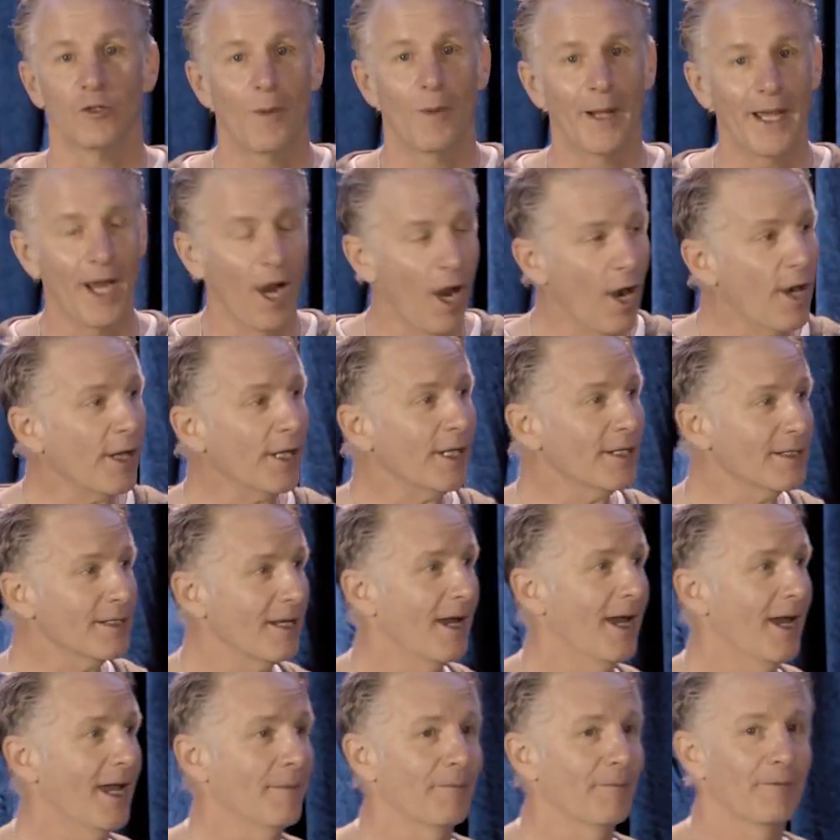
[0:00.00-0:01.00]
So my
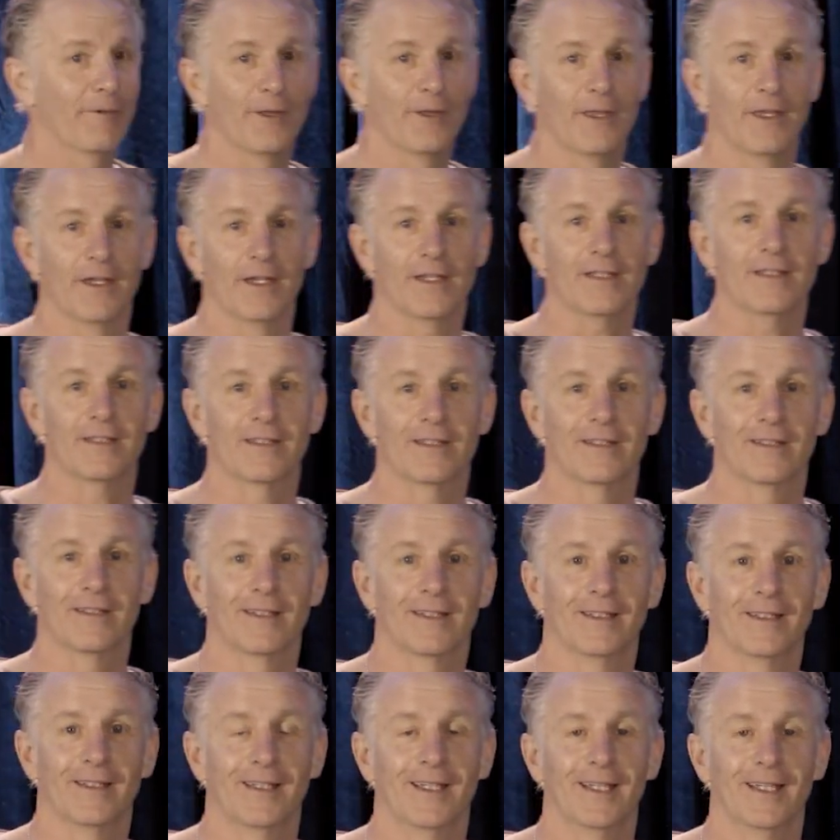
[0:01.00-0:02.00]
archetype for
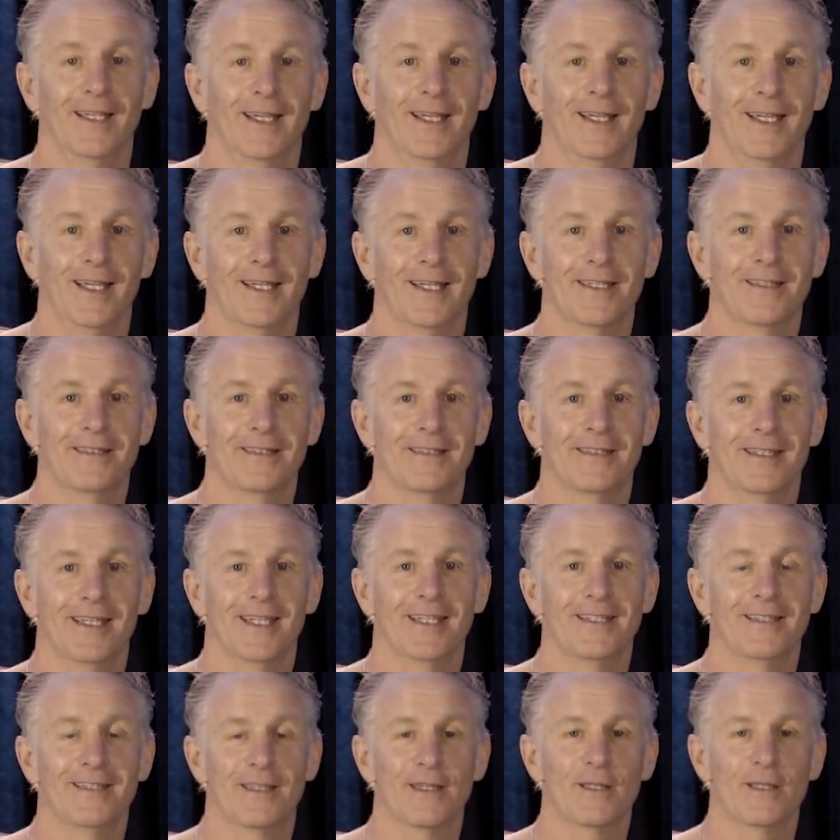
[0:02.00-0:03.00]
this
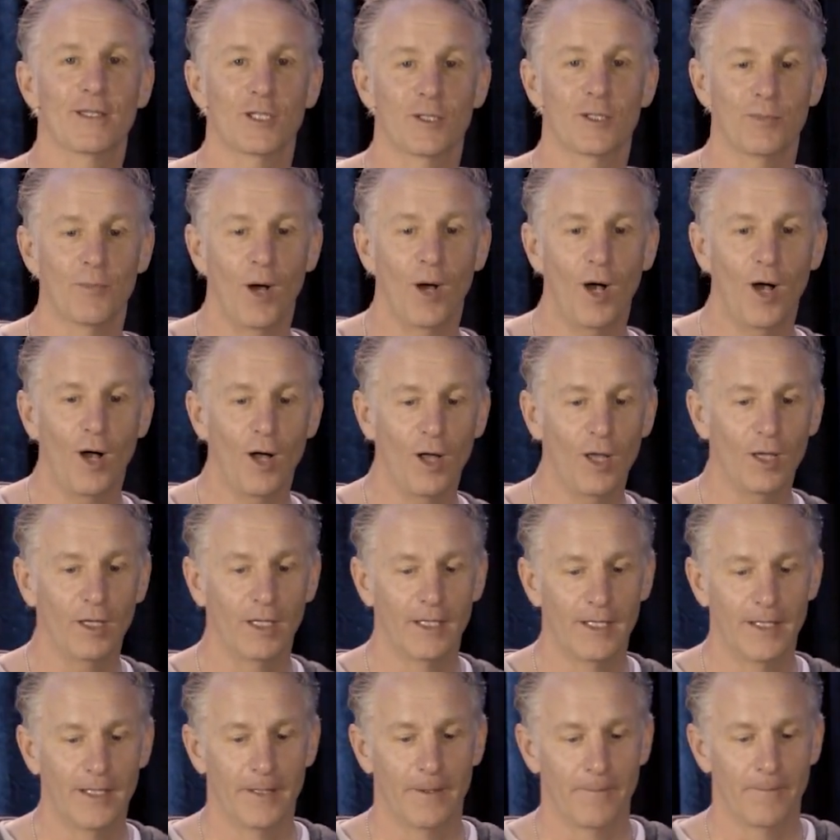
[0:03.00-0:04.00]
is the
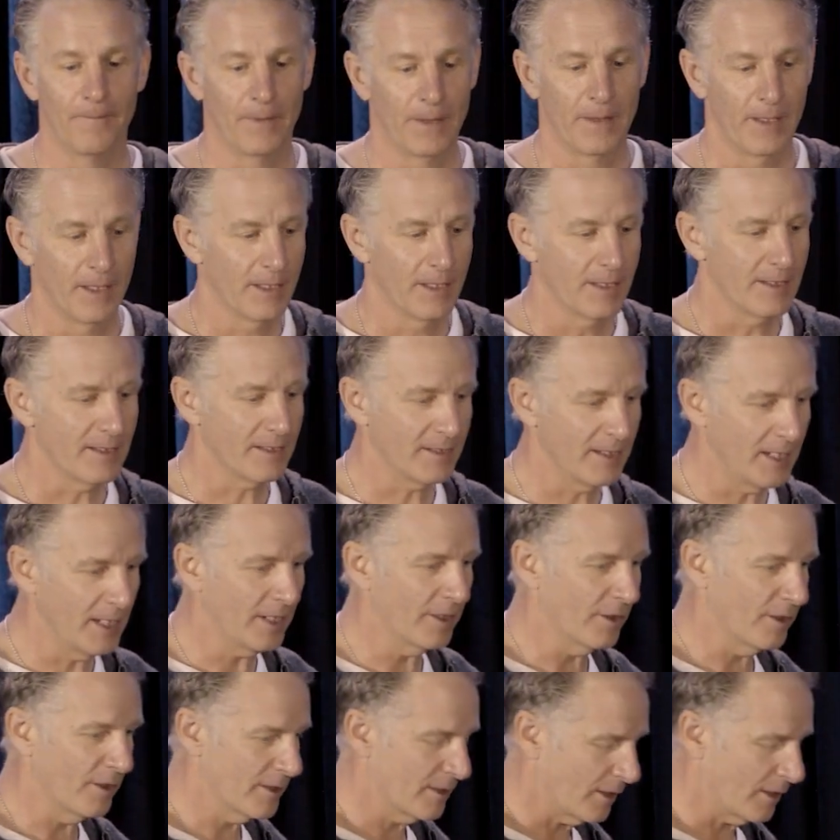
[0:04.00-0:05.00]
small
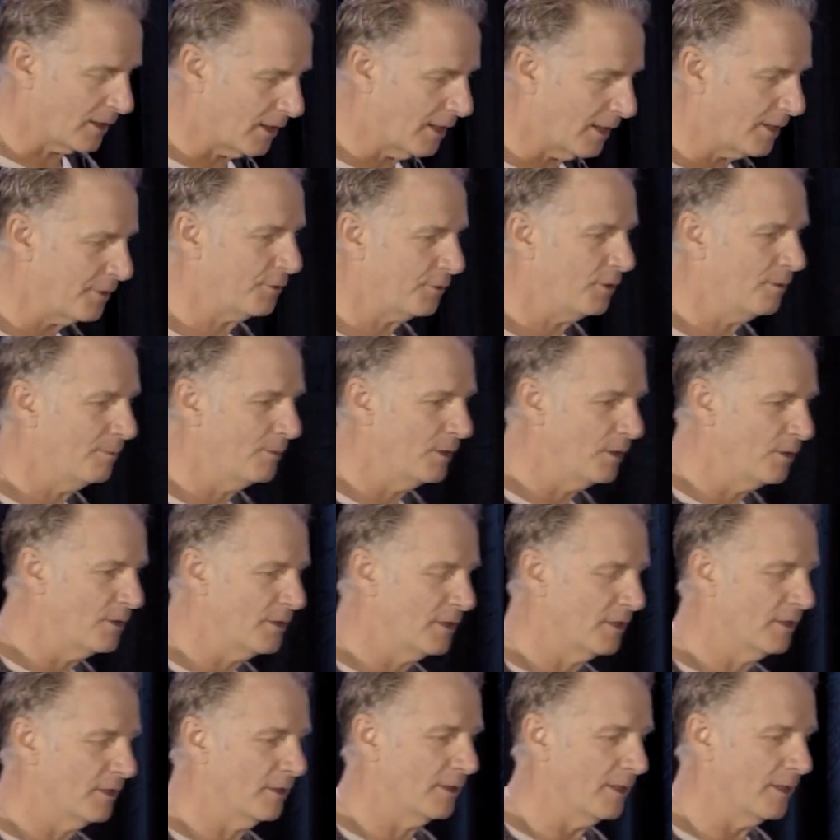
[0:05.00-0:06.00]
singer. He's a country
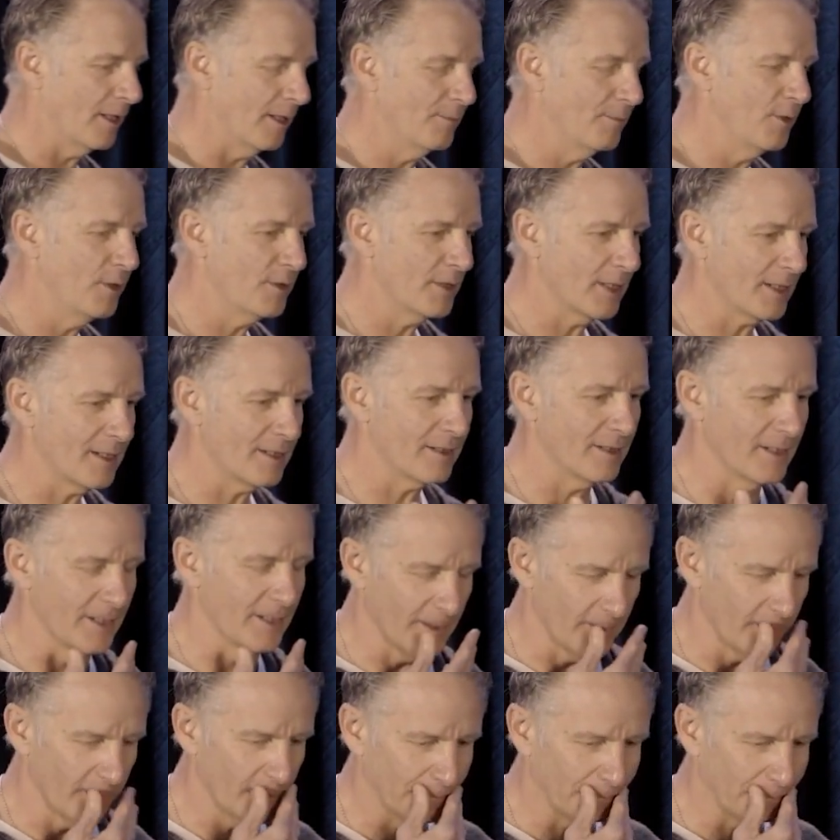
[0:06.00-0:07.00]
music
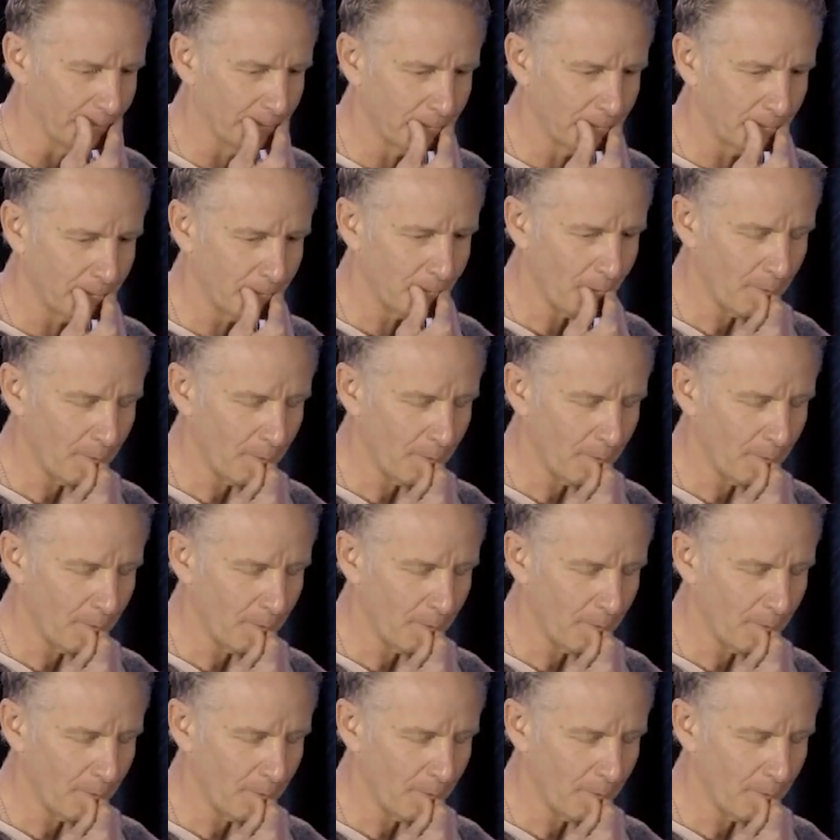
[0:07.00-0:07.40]
singer.